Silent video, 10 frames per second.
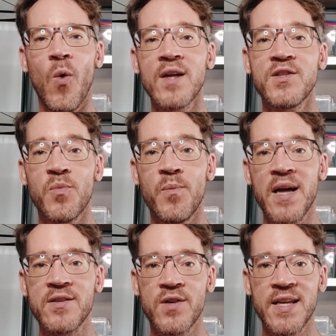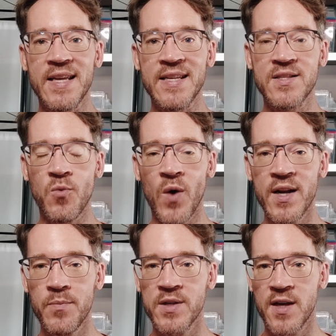Once your battery is
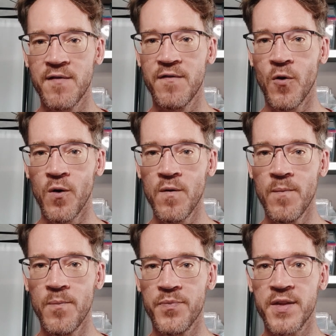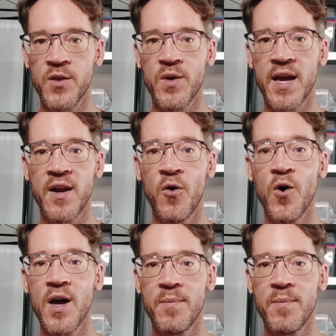100% full, you can hook